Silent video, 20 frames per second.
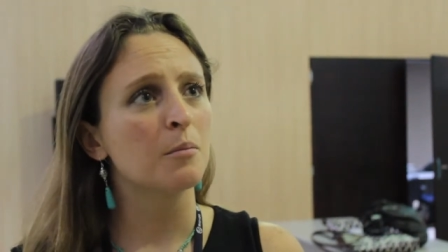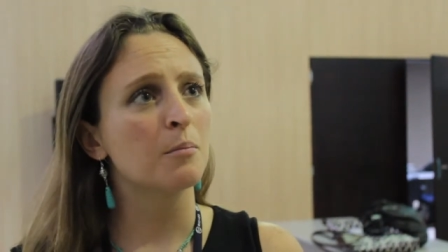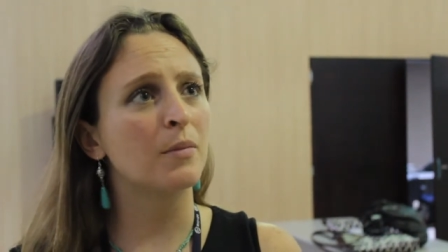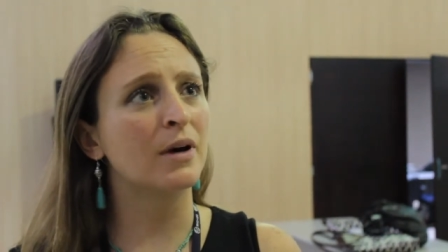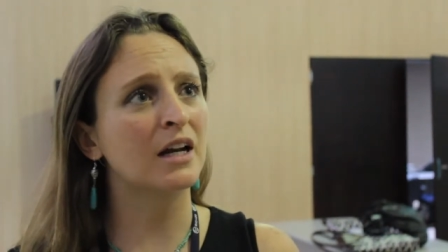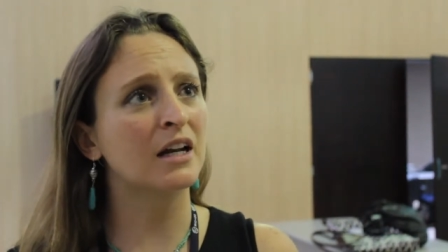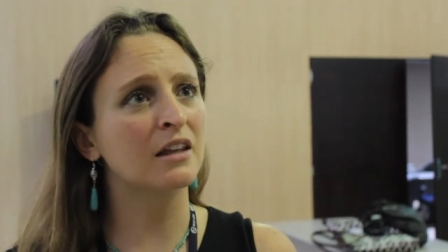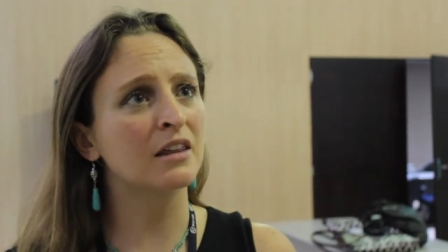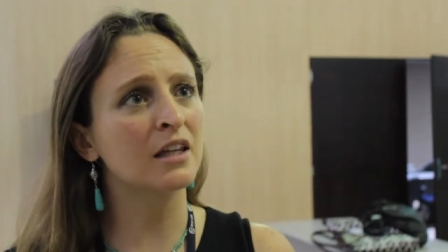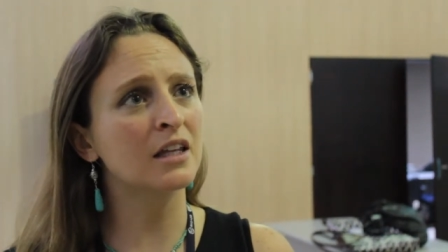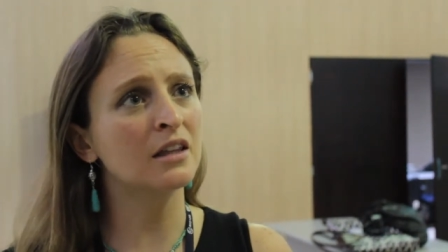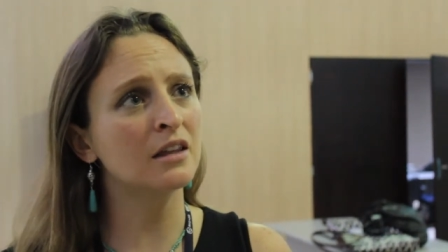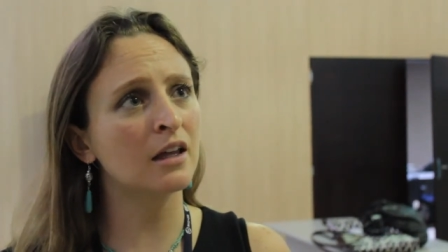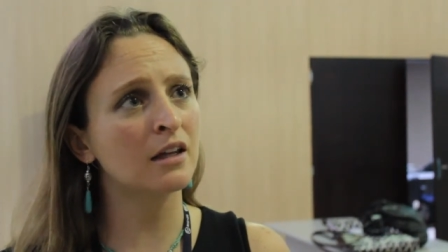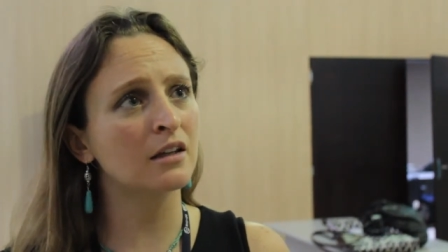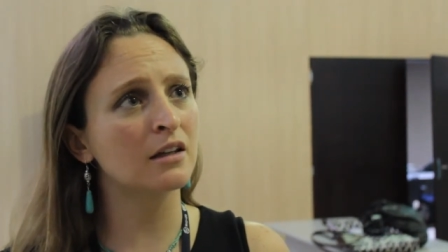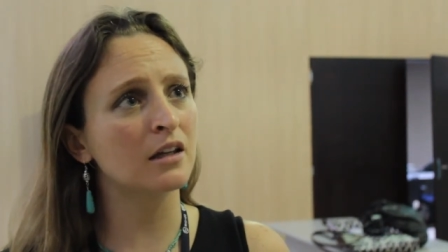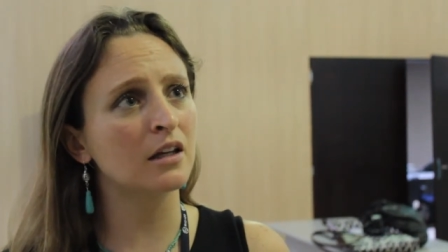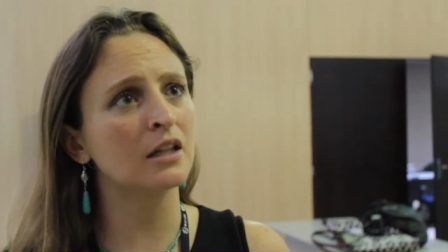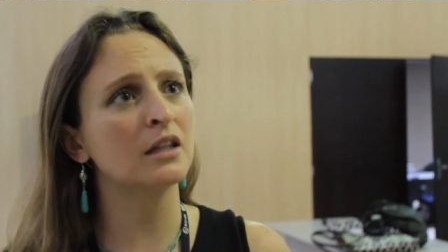But I think
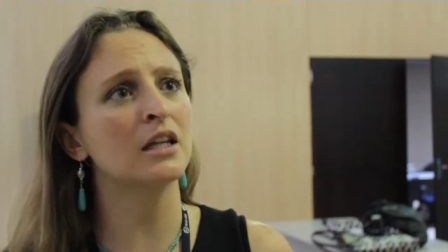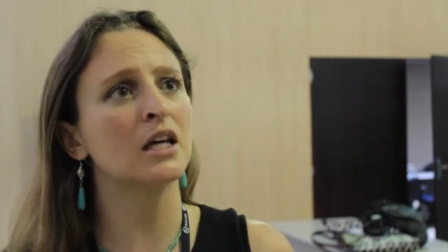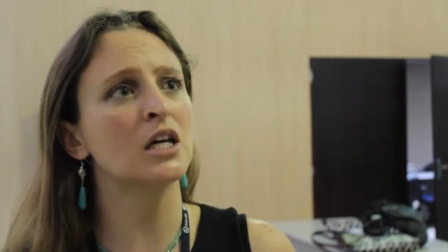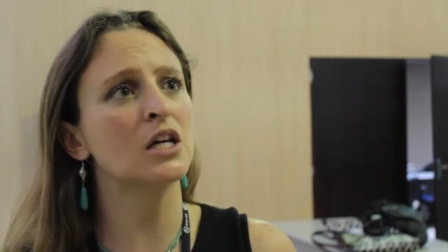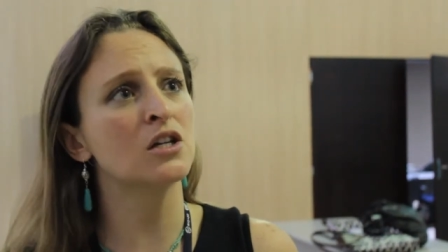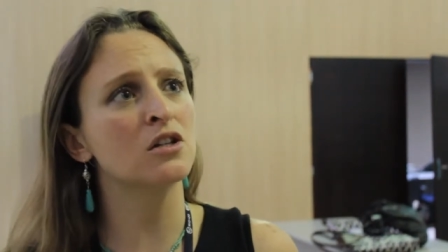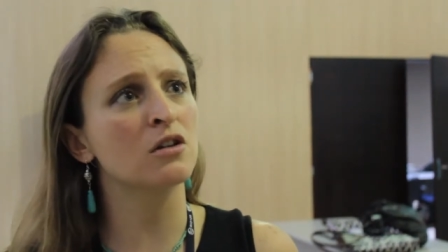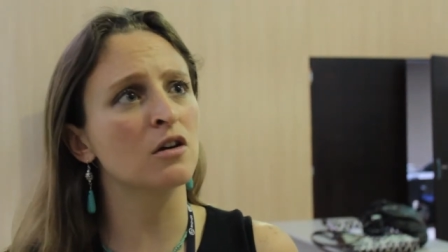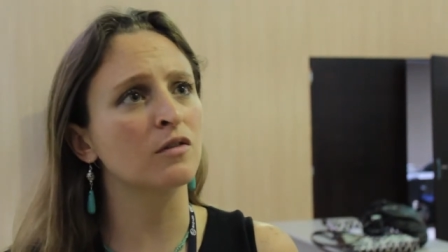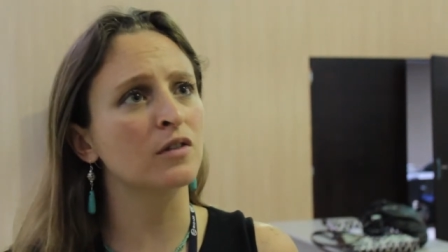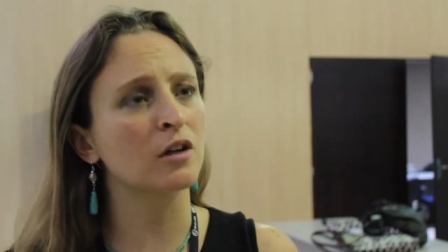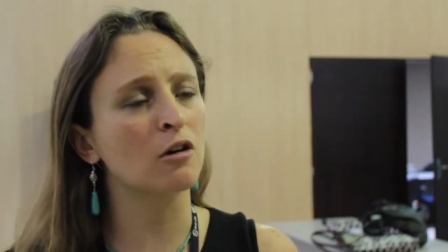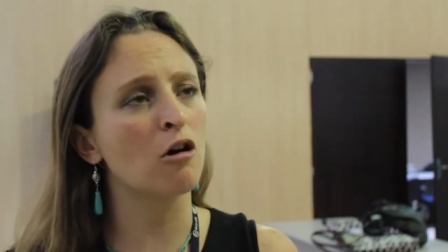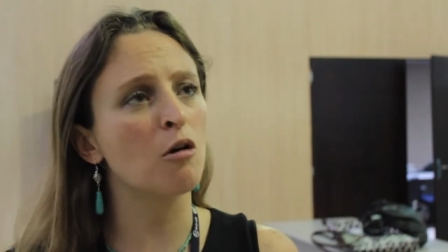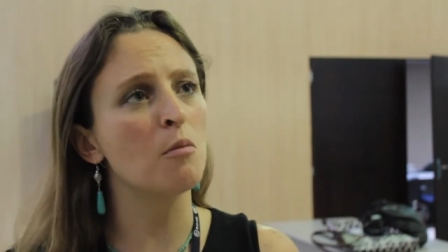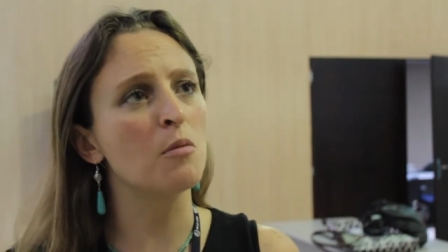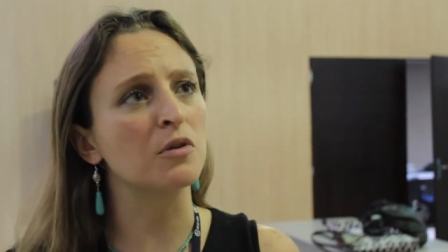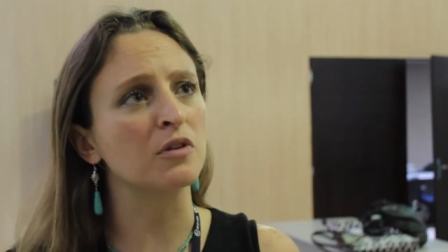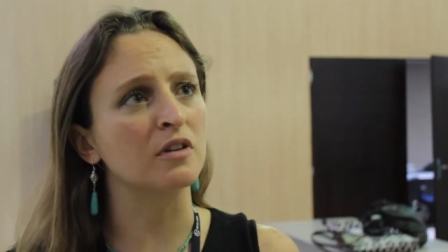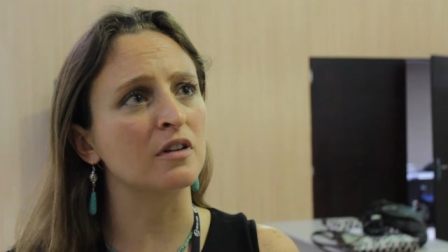that in the issue of the
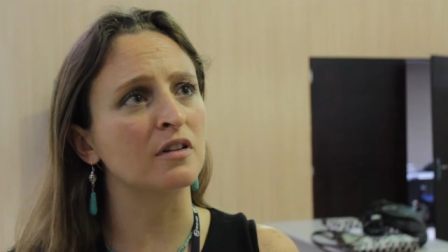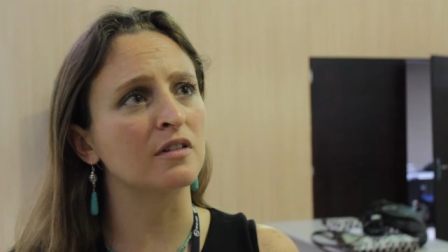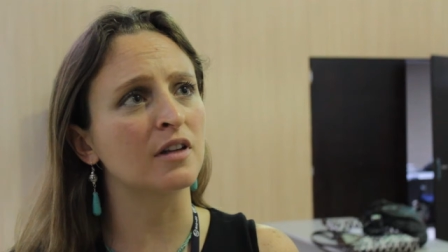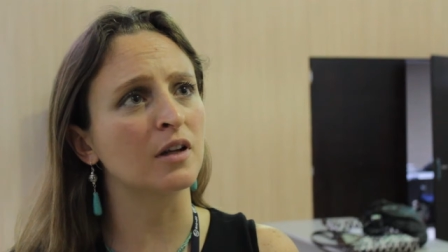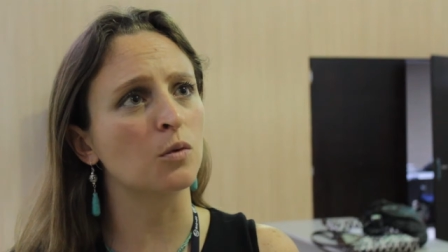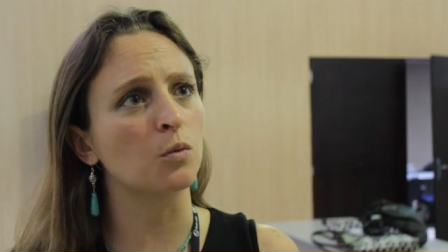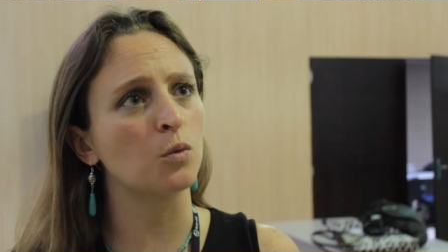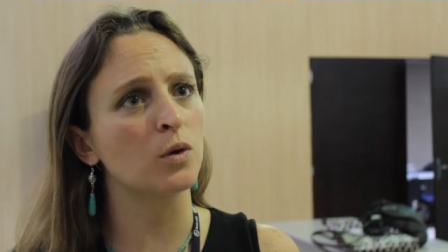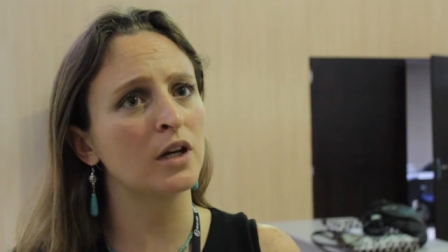commons is that